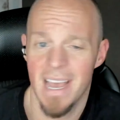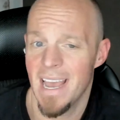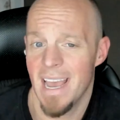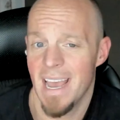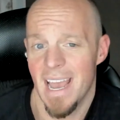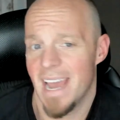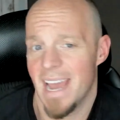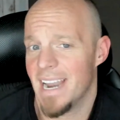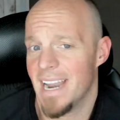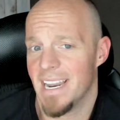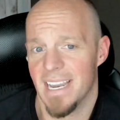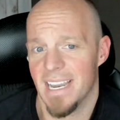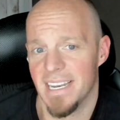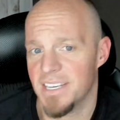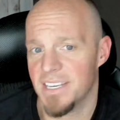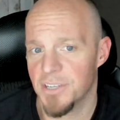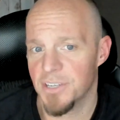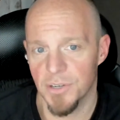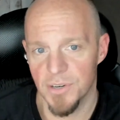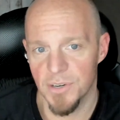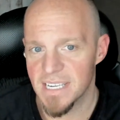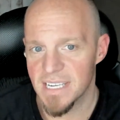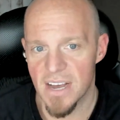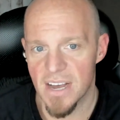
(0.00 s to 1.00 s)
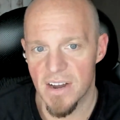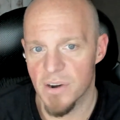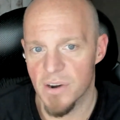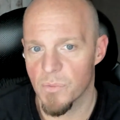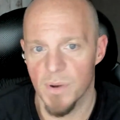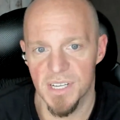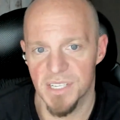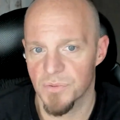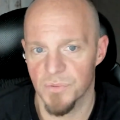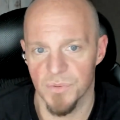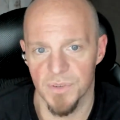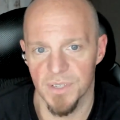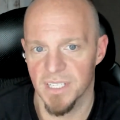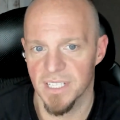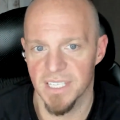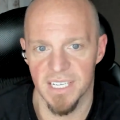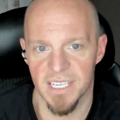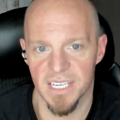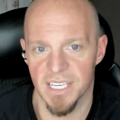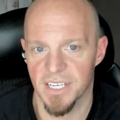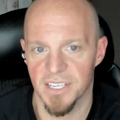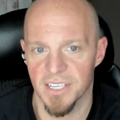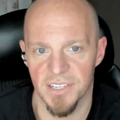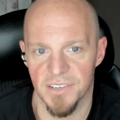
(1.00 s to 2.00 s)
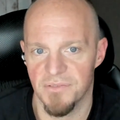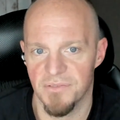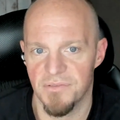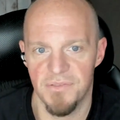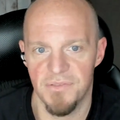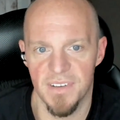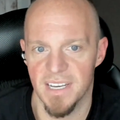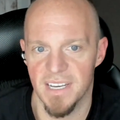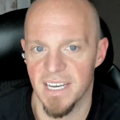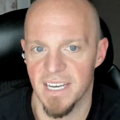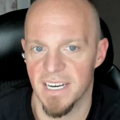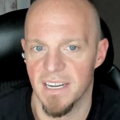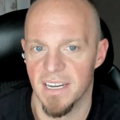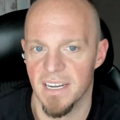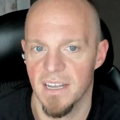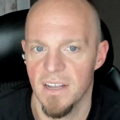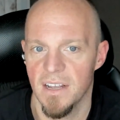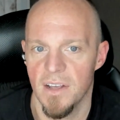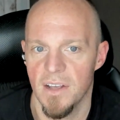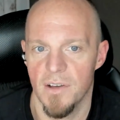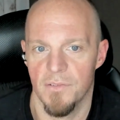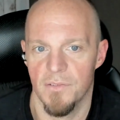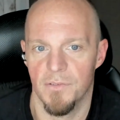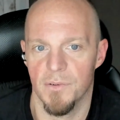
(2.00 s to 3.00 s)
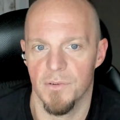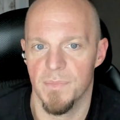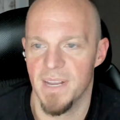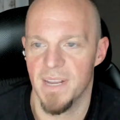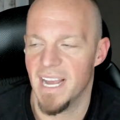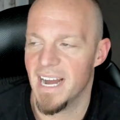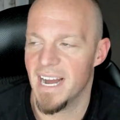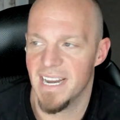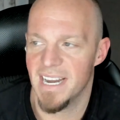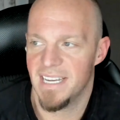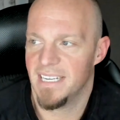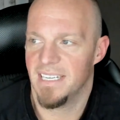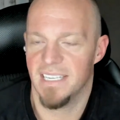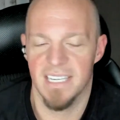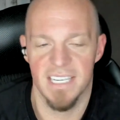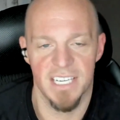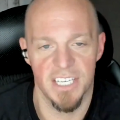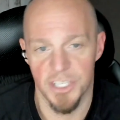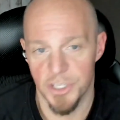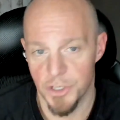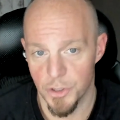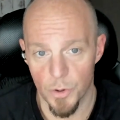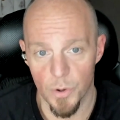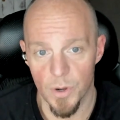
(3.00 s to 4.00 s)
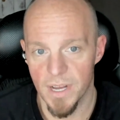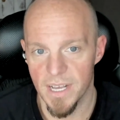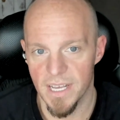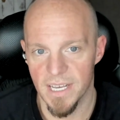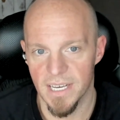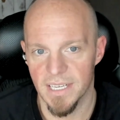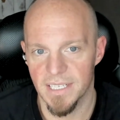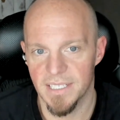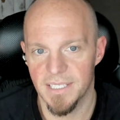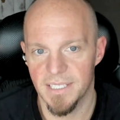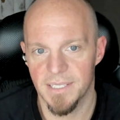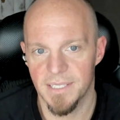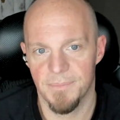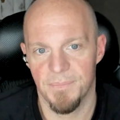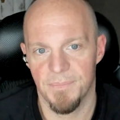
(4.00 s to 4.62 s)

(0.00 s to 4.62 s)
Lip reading: And it turns out it wasn't really a good fit for me. I didn't enjoy it.